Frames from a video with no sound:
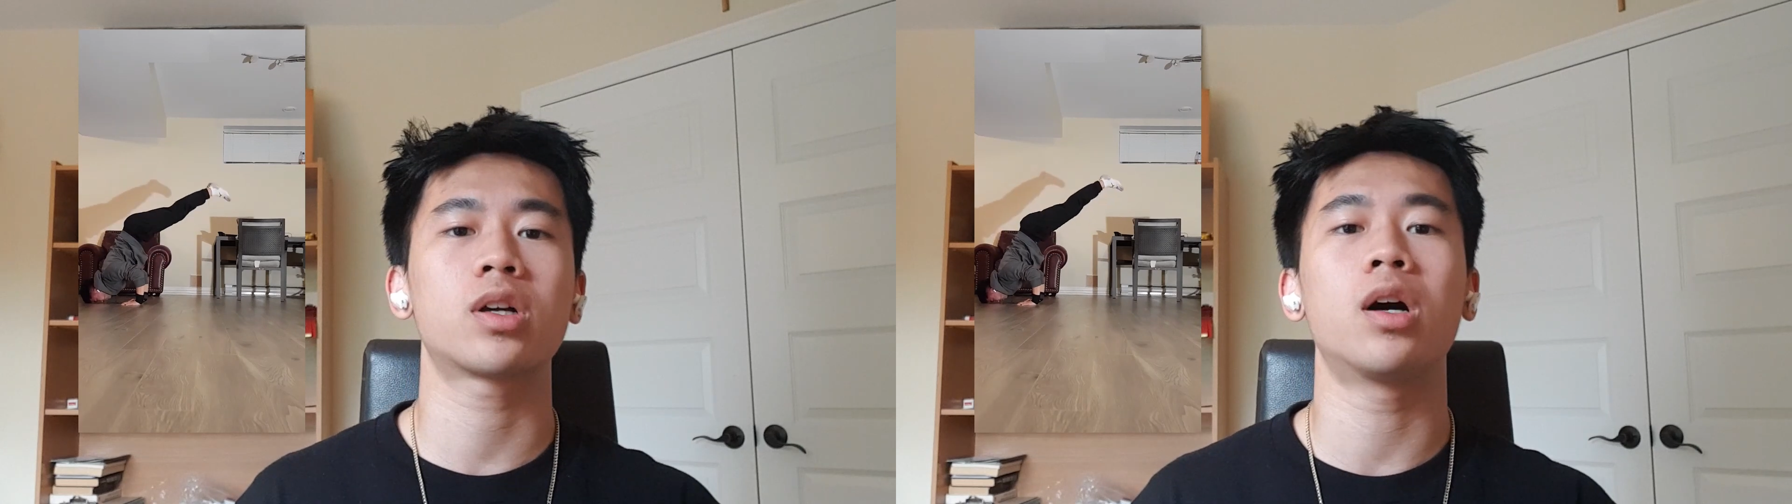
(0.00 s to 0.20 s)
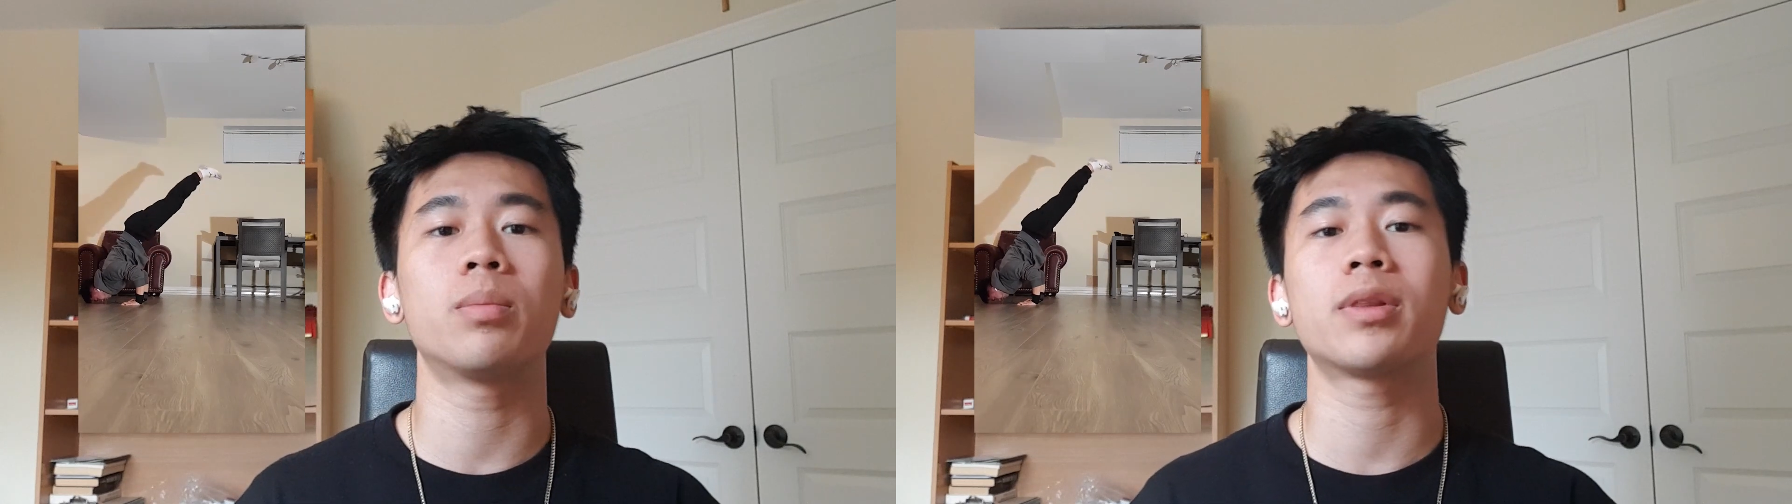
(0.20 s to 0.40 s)

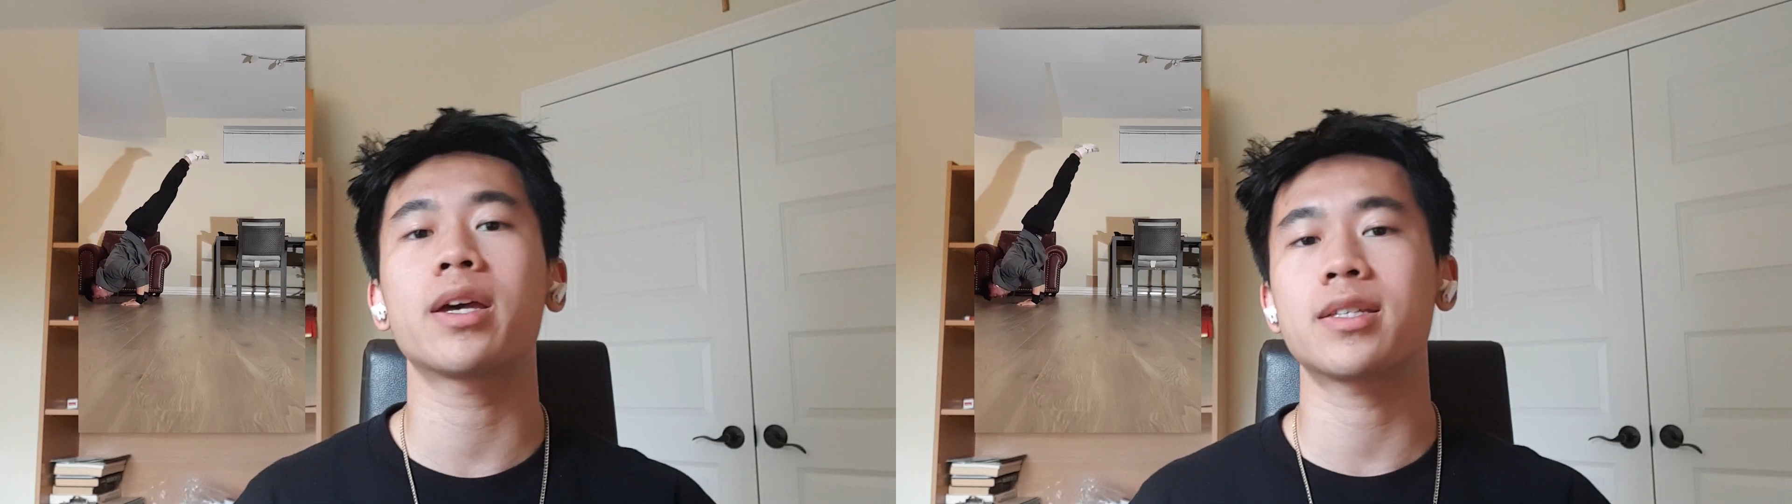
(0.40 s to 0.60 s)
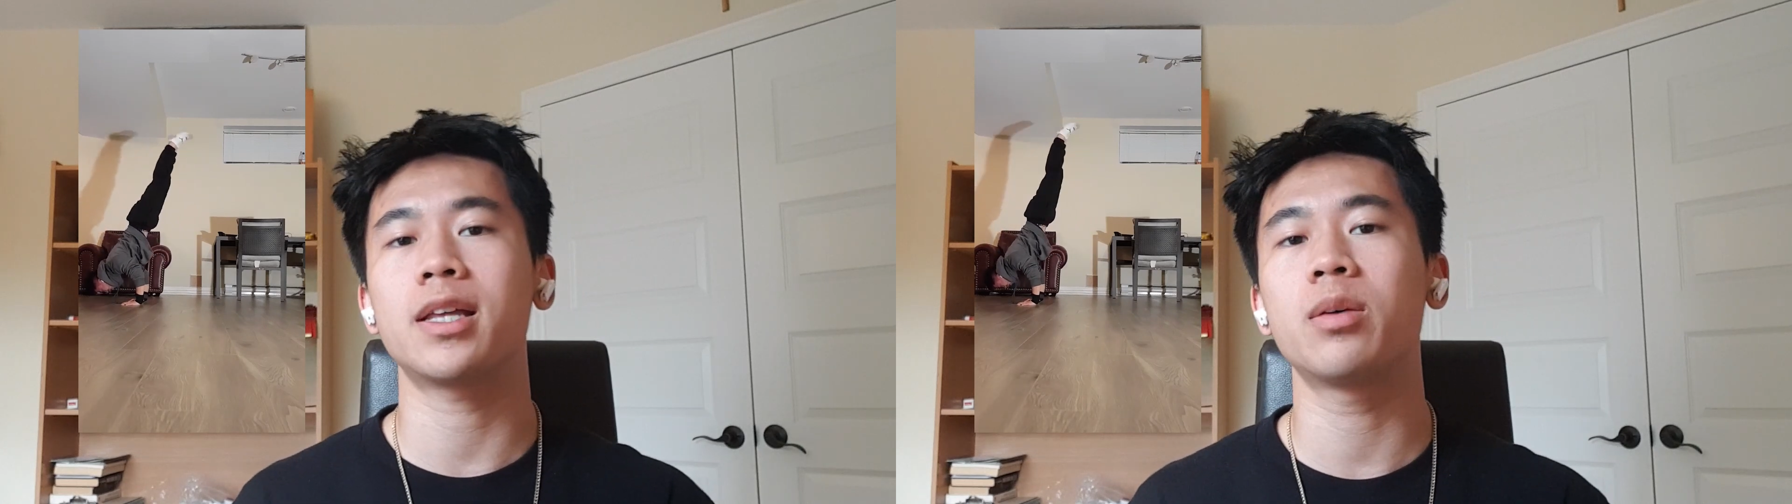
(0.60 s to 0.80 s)

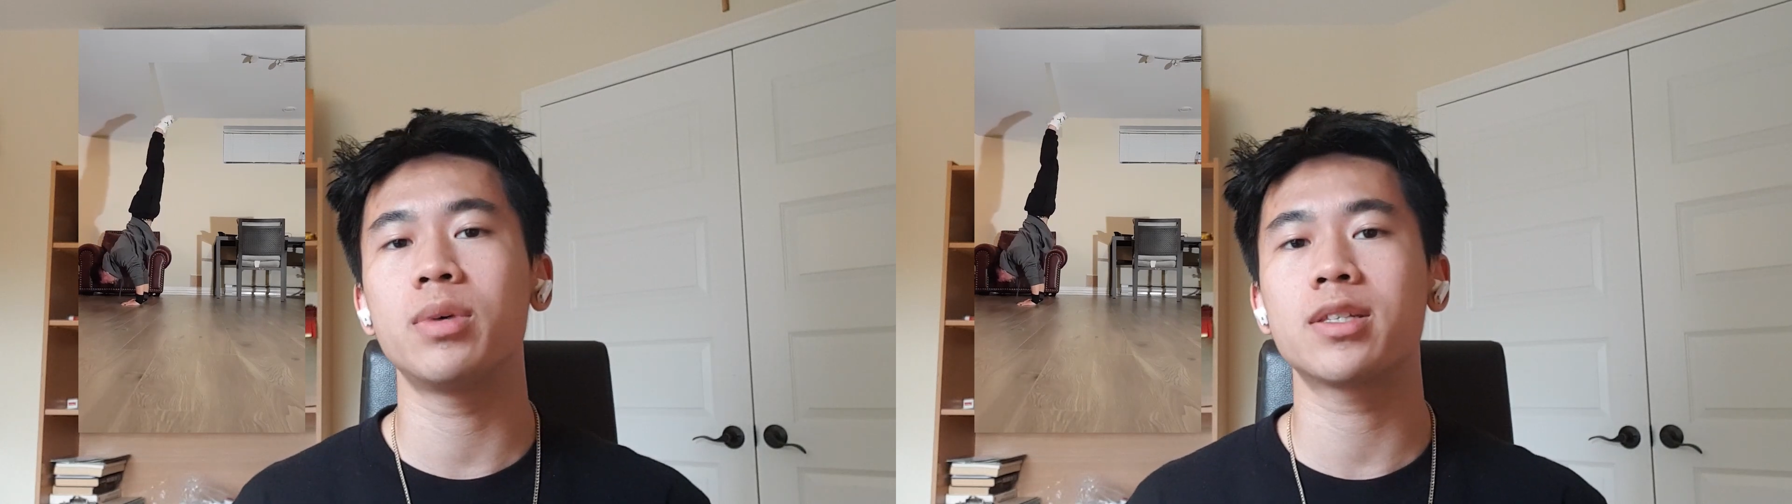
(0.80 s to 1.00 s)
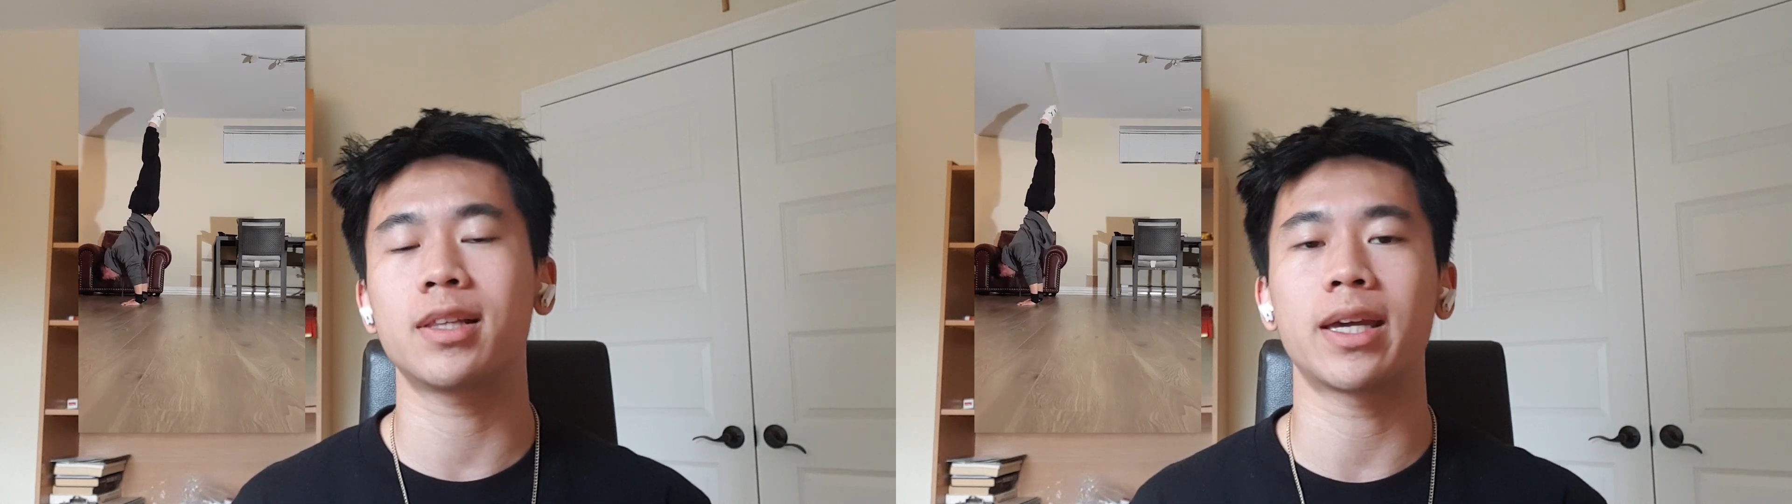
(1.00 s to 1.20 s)
complex
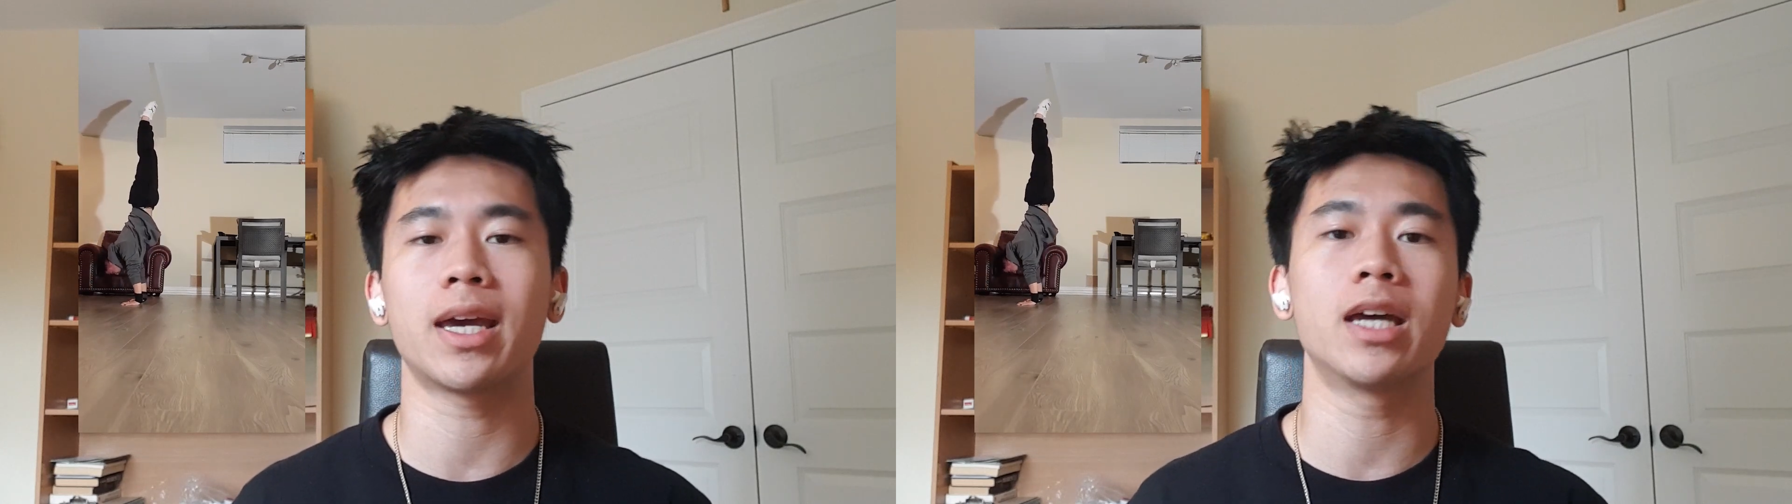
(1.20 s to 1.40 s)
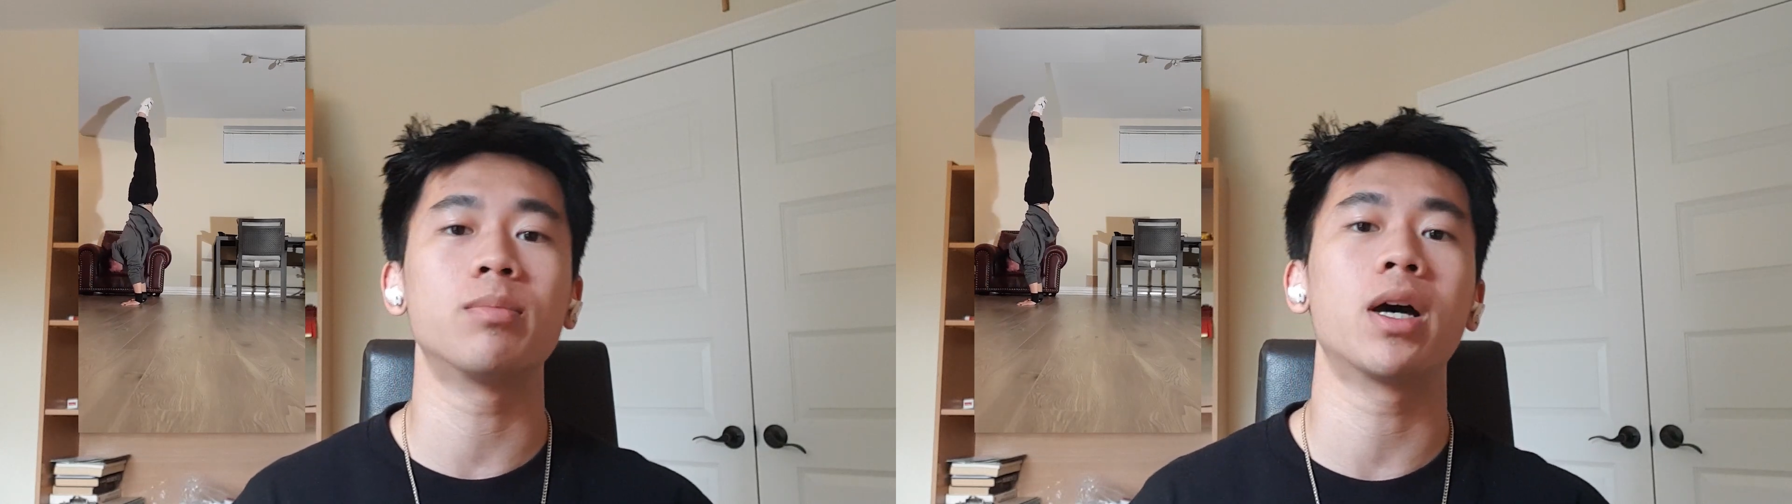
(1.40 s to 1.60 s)
elements like
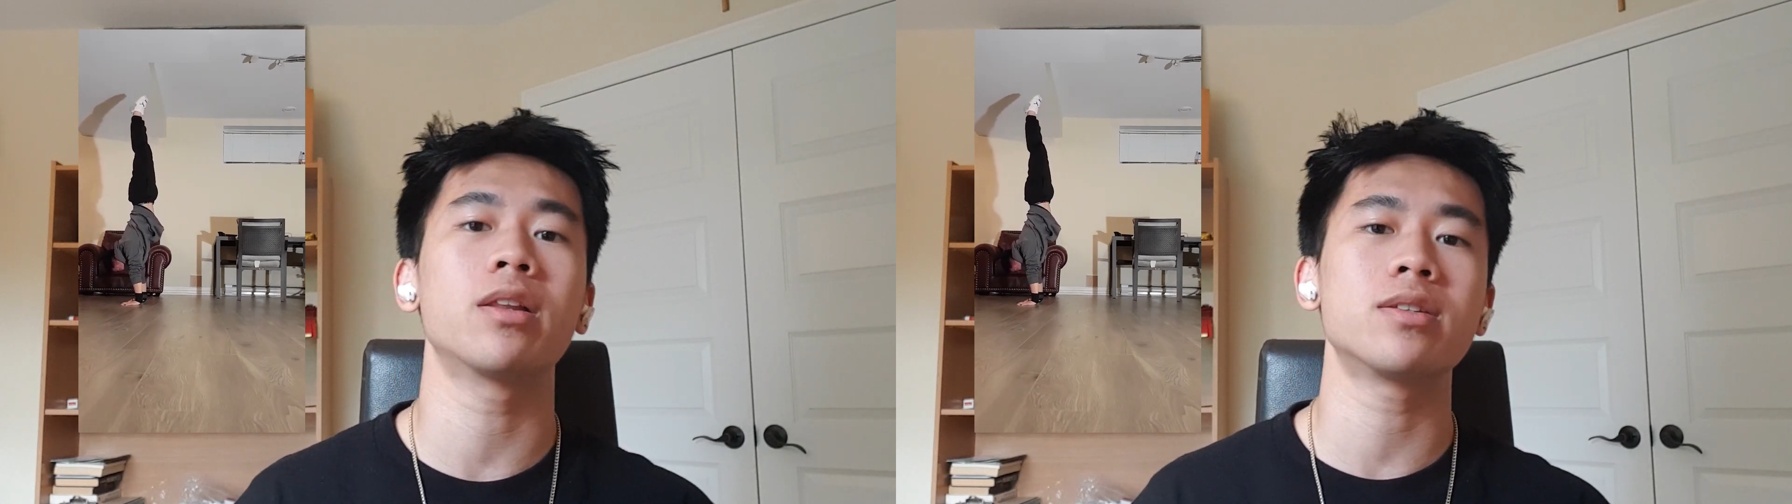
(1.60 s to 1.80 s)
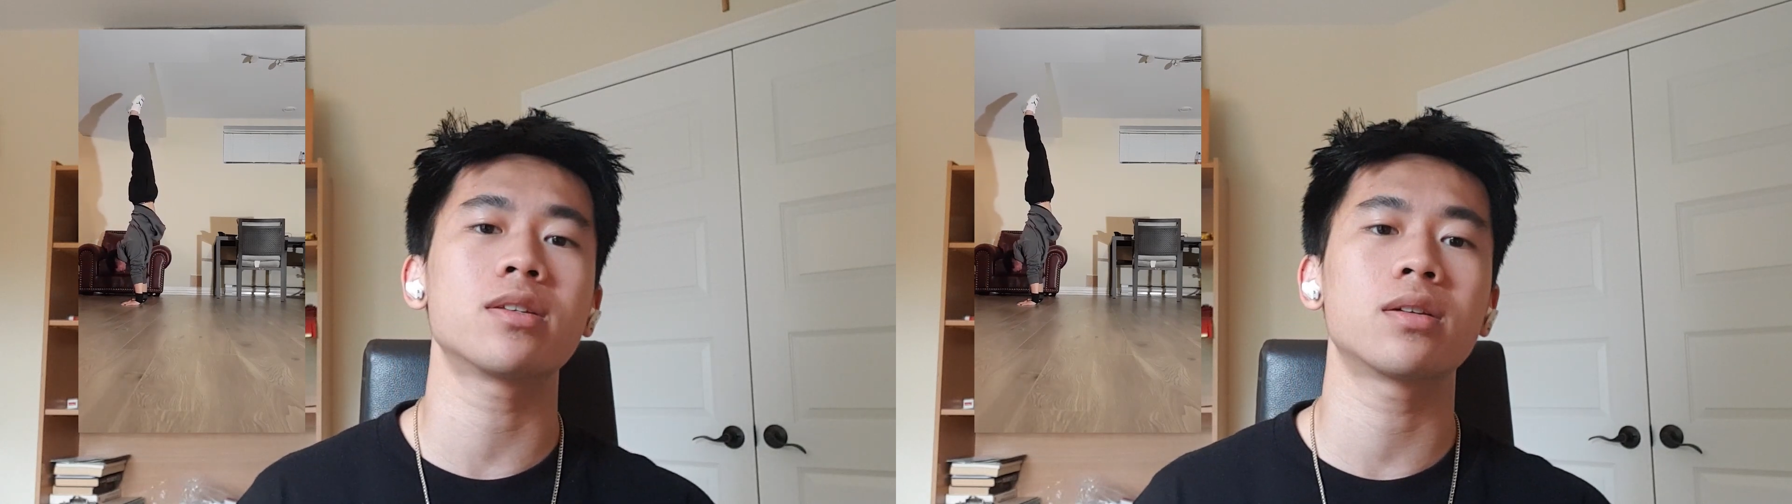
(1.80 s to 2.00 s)
hand
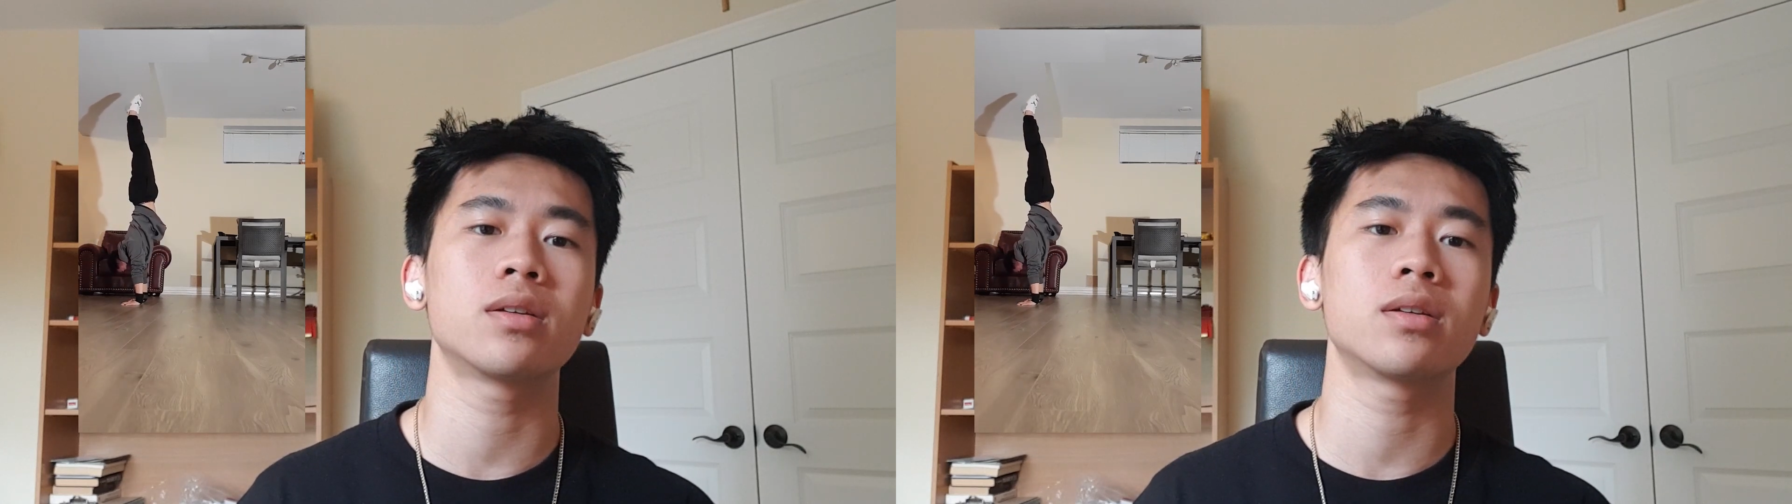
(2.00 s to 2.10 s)
balancing.